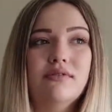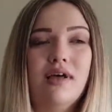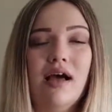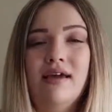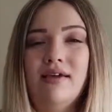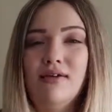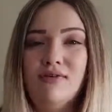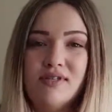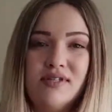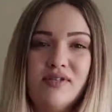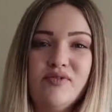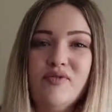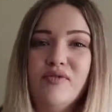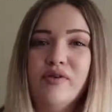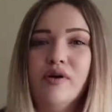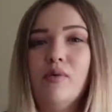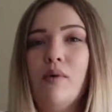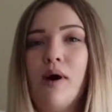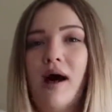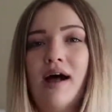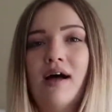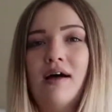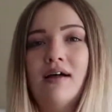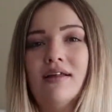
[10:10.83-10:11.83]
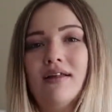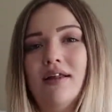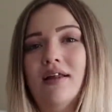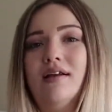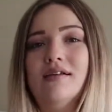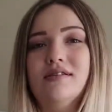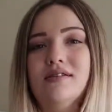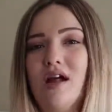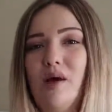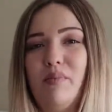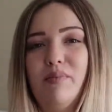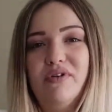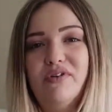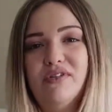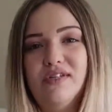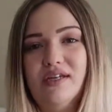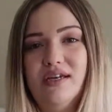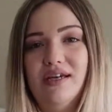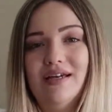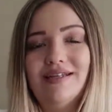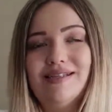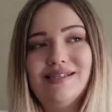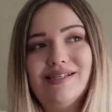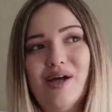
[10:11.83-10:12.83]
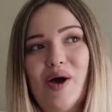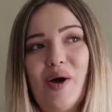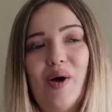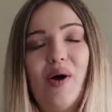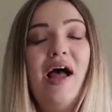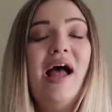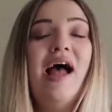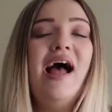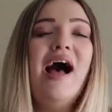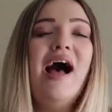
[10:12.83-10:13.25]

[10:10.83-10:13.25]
I use it for a while and then I stop using it. So